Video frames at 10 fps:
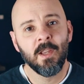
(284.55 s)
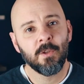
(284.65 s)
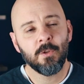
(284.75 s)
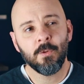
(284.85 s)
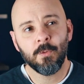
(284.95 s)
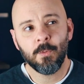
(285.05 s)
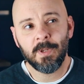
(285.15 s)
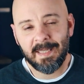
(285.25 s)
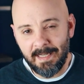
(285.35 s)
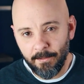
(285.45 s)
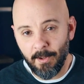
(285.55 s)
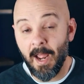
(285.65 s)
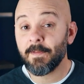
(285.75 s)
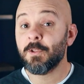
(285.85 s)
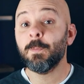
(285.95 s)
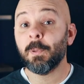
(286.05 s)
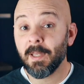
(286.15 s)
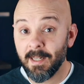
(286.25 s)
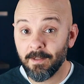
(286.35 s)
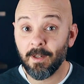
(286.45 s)
you either have to
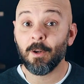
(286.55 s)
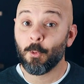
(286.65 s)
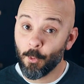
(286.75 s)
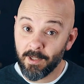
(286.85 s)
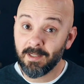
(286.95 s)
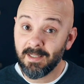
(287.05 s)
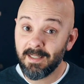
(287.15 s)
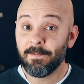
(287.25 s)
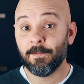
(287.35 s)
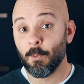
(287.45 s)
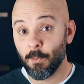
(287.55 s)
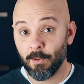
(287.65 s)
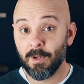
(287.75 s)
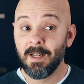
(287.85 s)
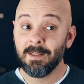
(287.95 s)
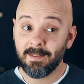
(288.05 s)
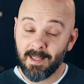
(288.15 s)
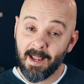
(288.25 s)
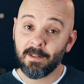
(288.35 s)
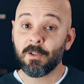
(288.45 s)
plan accordingly for
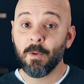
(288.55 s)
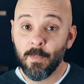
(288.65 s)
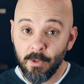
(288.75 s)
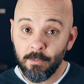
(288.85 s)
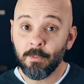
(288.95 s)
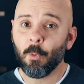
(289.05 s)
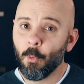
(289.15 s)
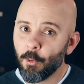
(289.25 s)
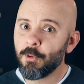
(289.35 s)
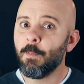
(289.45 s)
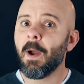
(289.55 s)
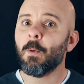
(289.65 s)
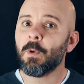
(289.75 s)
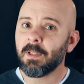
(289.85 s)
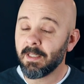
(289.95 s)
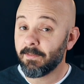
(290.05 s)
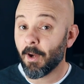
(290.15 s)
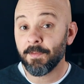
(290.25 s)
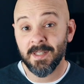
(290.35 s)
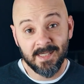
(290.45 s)
that commute, or you might want to live
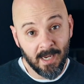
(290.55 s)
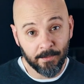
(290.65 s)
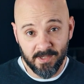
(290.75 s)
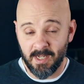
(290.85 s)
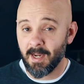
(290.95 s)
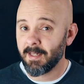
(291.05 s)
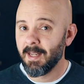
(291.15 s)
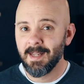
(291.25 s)
on the south side.